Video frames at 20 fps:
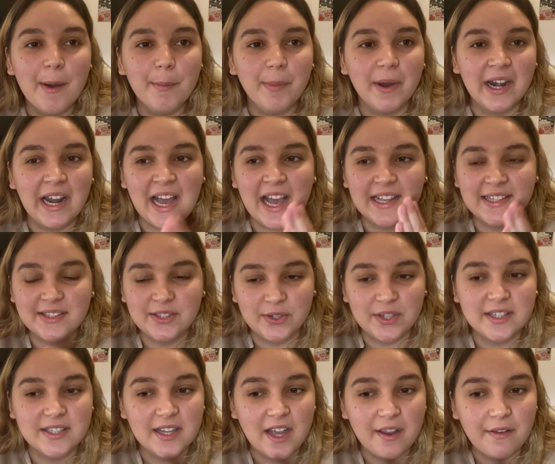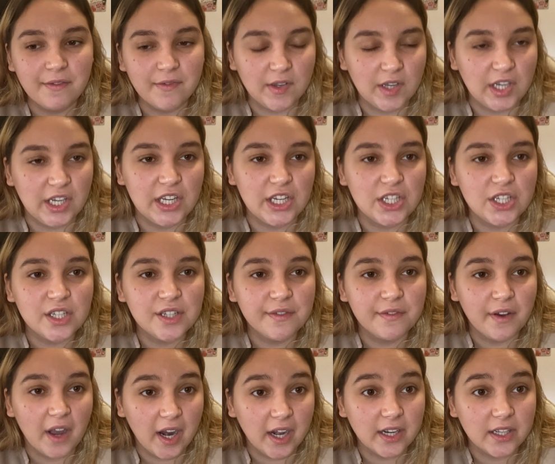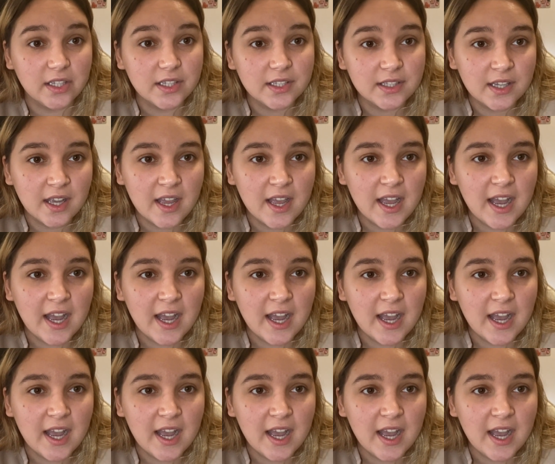But as soon as I finish finals,